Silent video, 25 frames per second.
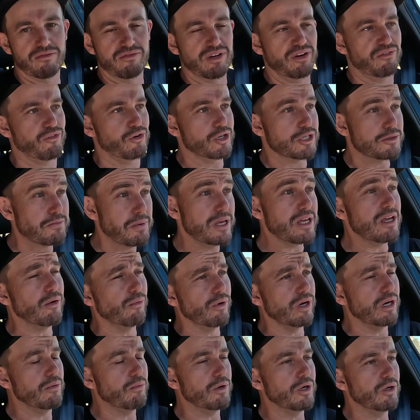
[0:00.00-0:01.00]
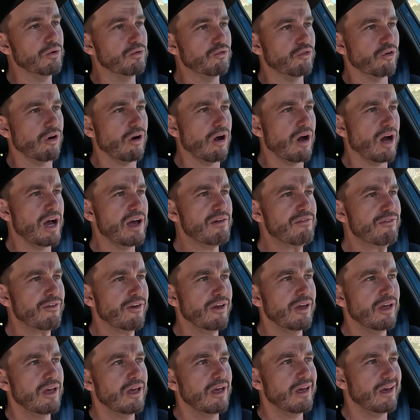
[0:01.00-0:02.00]
of difference. Being rear-wheel drive,
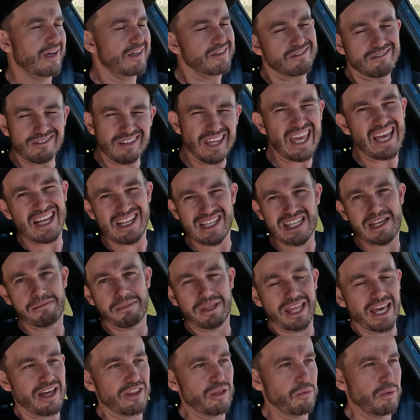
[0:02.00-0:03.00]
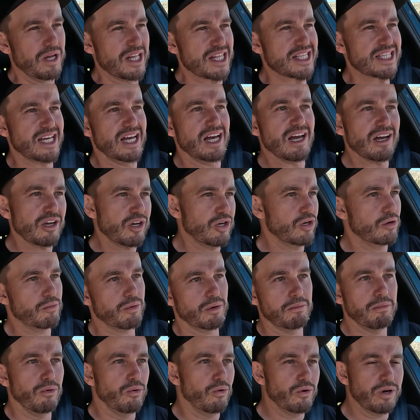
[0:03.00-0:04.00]
and yeah, some of the other ones are,
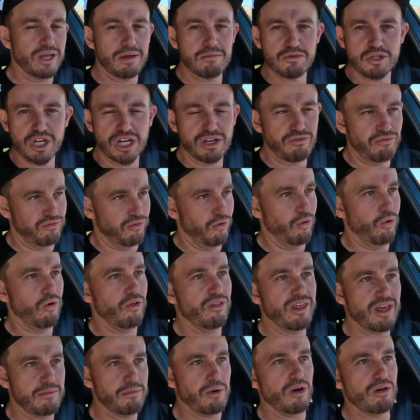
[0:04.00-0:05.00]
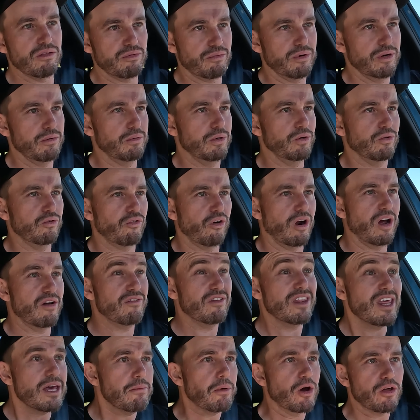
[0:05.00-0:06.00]
Cupra Born, MG4, they're both rear-wheel drive,
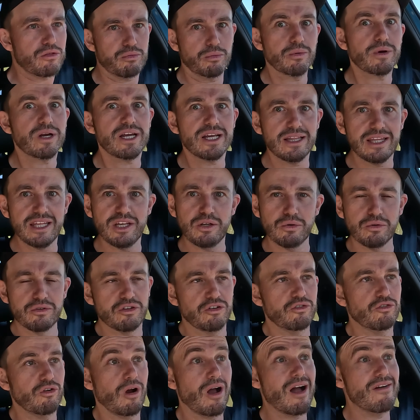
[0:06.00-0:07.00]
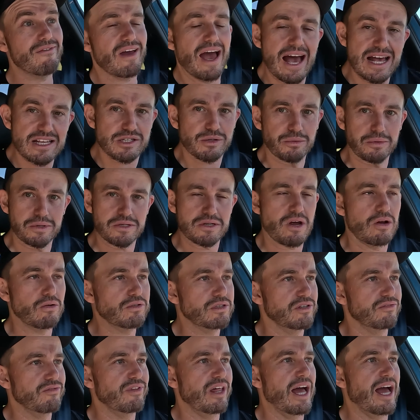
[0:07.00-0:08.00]
and they're both really good to drive as a
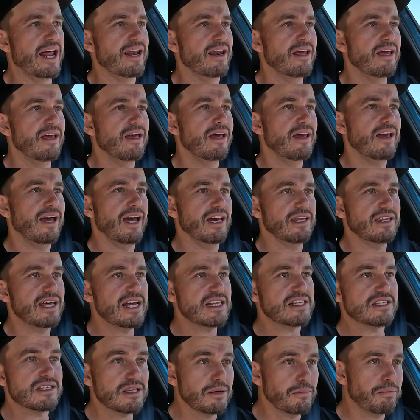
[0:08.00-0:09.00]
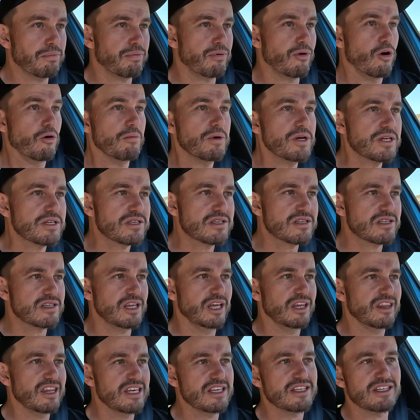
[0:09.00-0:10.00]
result of that. And that's the promise
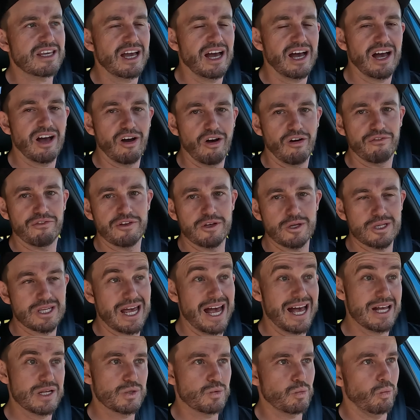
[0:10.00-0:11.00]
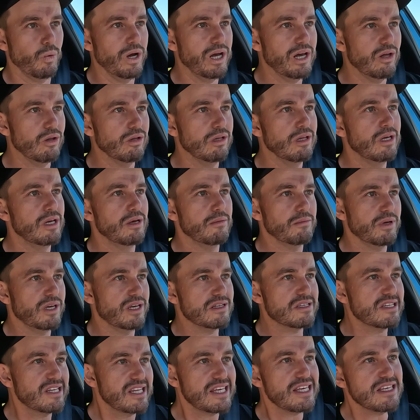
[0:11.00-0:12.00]
that this car offers as well,
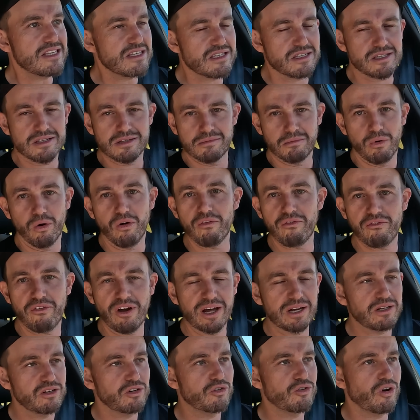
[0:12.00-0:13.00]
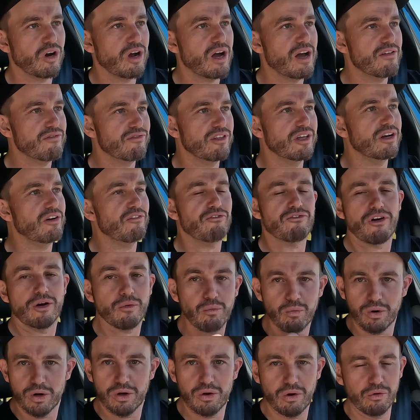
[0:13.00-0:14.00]
because it is more fun to drive than a
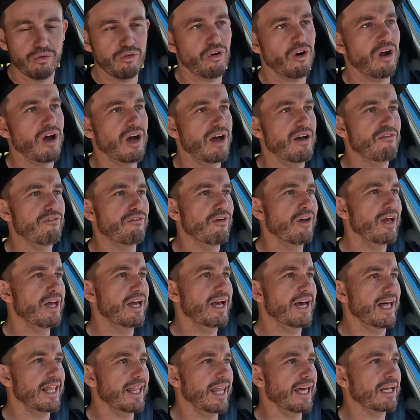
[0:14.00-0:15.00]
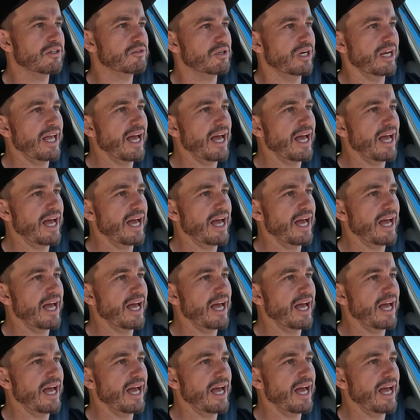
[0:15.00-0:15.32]
front-wheel drive electric